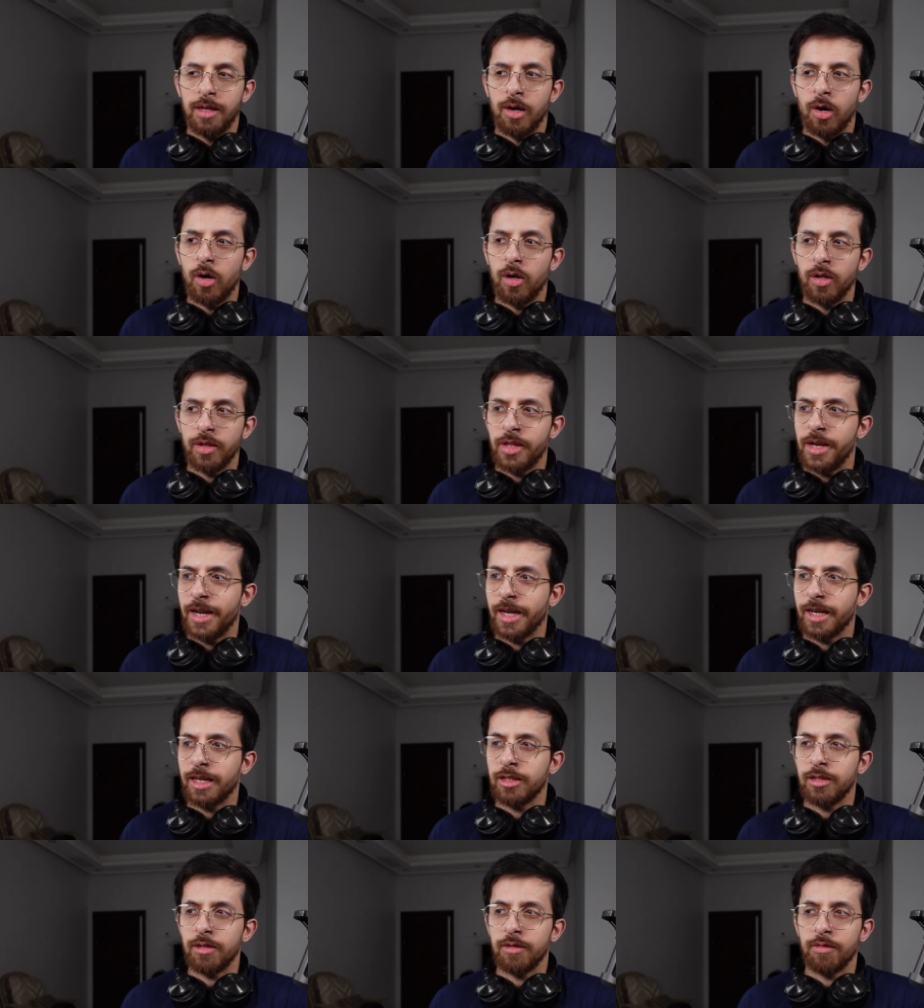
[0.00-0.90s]
All the
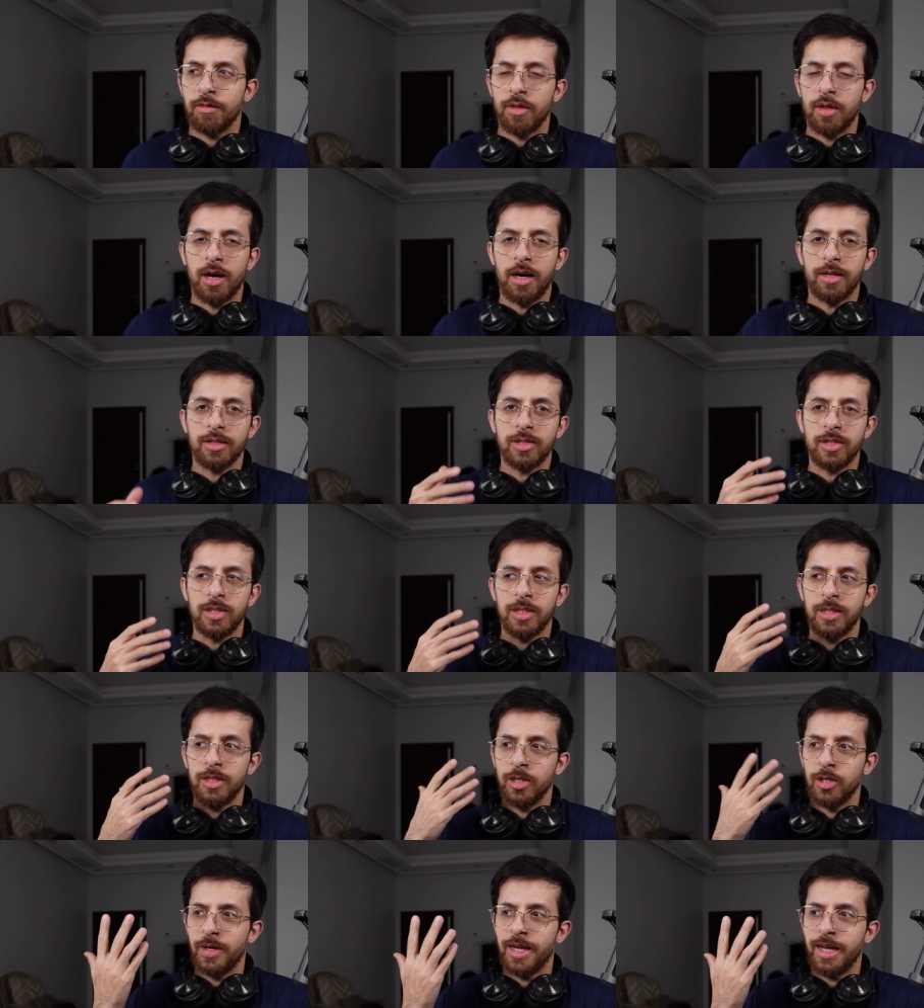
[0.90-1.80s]
negative thoughts in
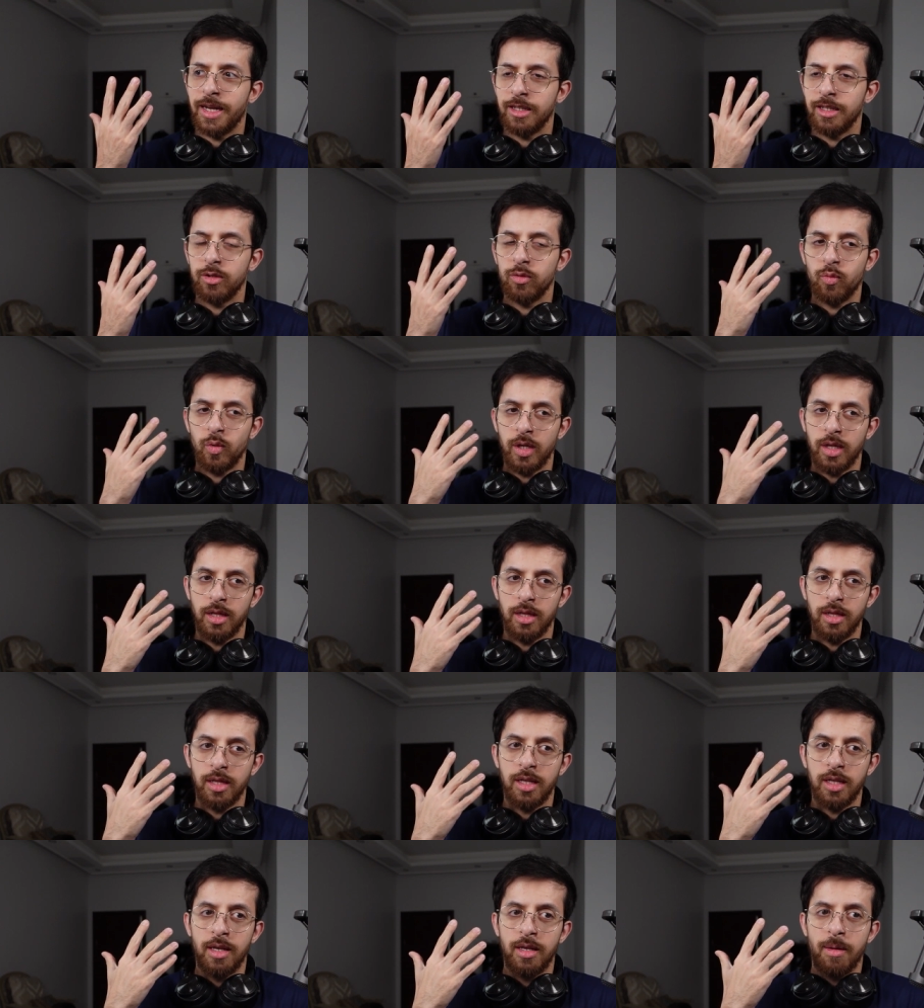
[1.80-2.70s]
your head
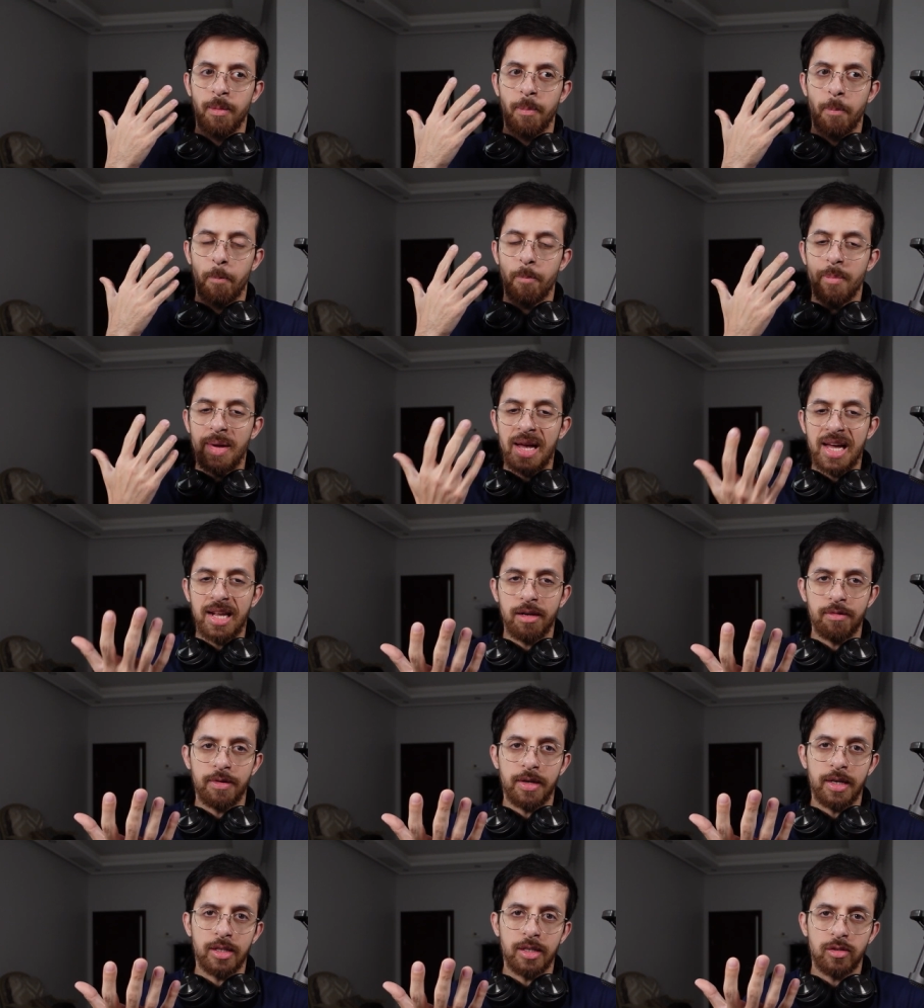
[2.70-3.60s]
will
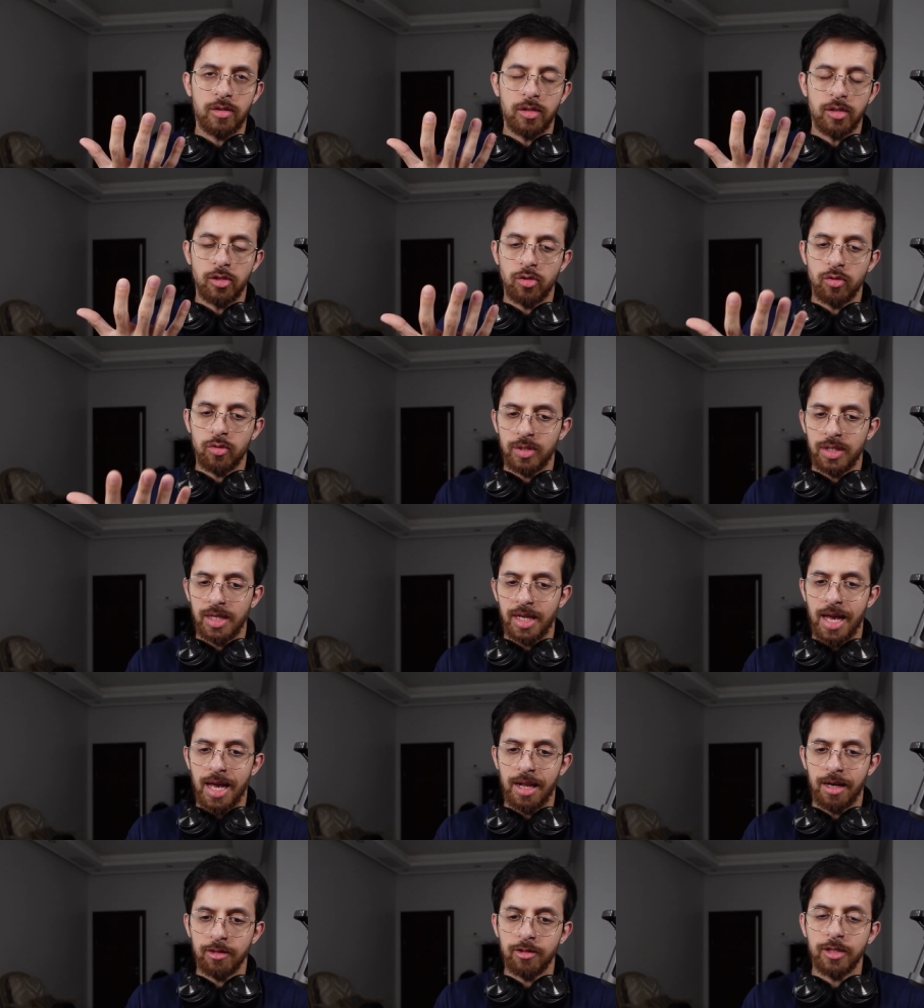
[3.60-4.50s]
manifest into
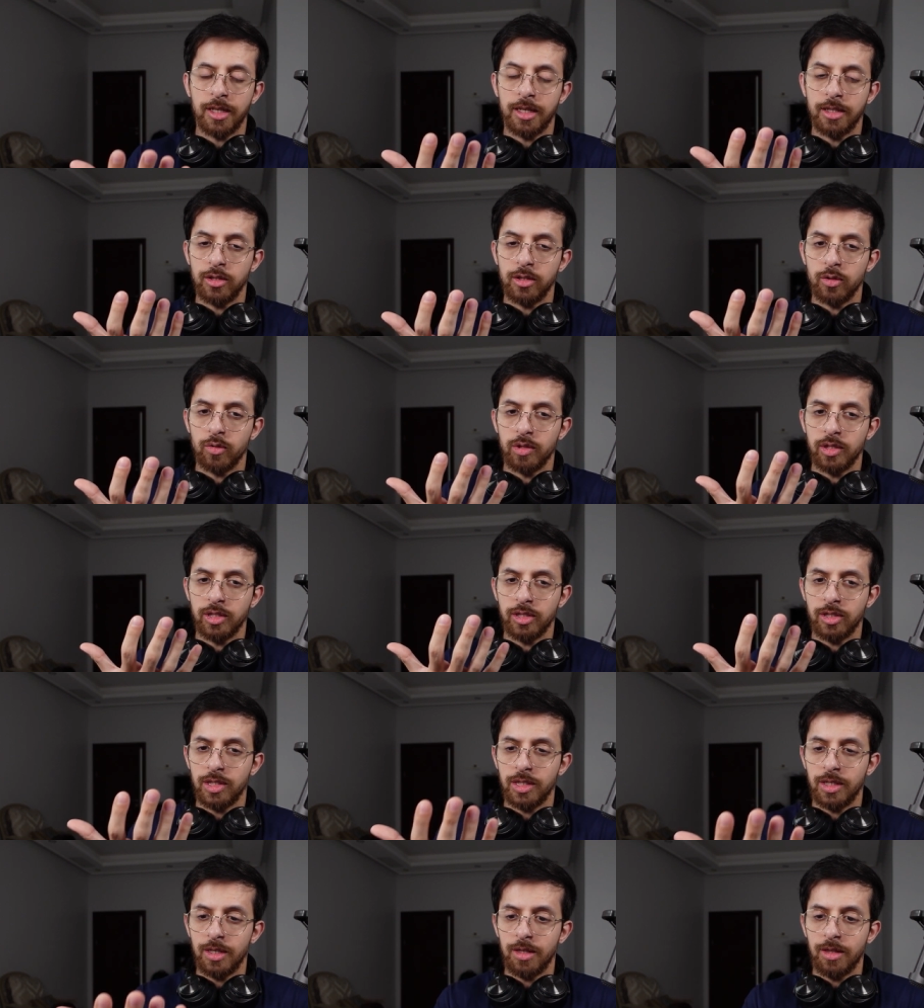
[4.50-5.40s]
reality and you will see